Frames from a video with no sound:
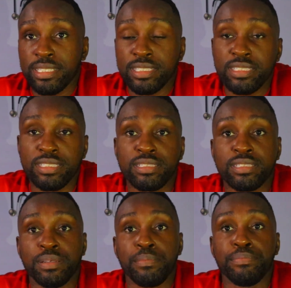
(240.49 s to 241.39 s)

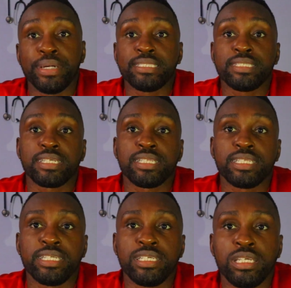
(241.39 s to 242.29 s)
is
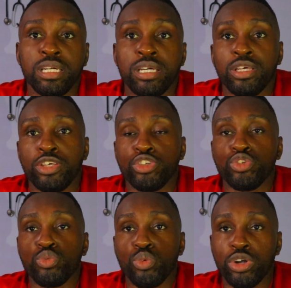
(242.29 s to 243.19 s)
basically
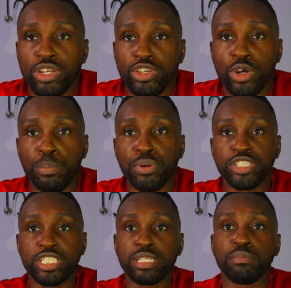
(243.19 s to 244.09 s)
you work your
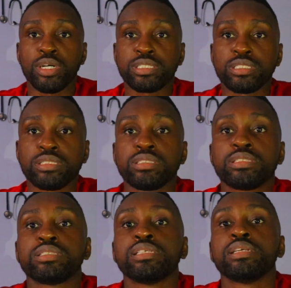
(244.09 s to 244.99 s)
pushing
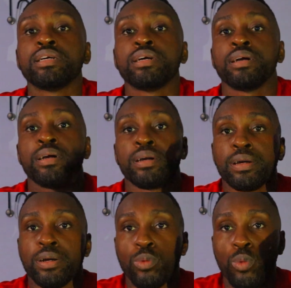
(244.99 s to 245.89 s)
muscles
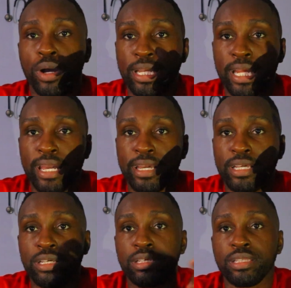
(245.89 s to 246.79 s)
one
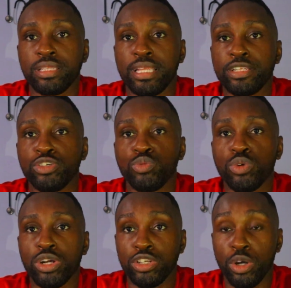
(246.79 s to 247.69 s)
day, then you
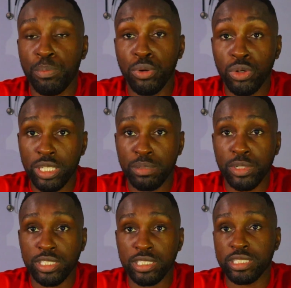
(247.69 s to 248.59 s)
work your pulling
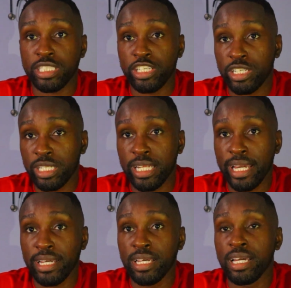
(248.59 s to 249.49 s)
muscles the other
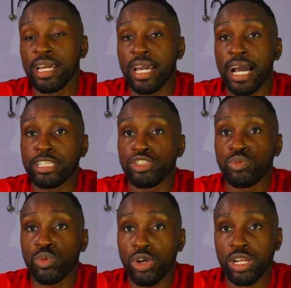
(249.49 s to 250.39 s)
day, and you
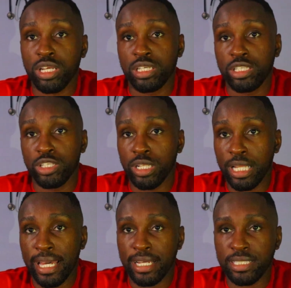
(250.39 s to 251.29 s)
work your
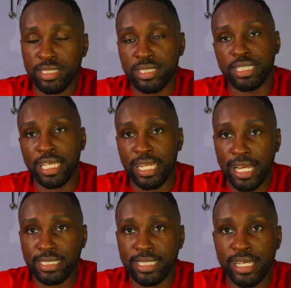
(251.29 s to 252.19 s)
legs the
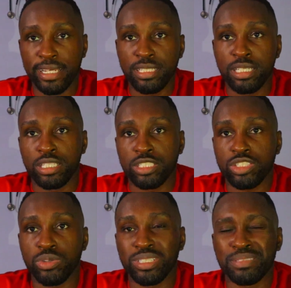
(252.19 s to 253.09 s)
next day.
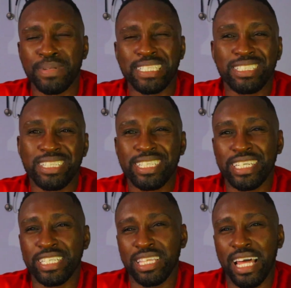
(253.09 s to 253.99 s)
So it's
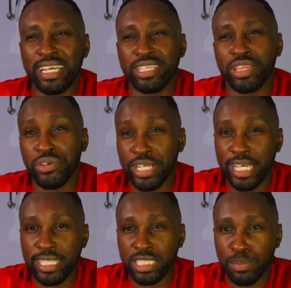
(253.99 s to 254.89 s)
basically like a
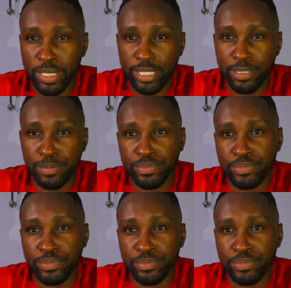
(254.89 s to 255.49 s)
3-day split.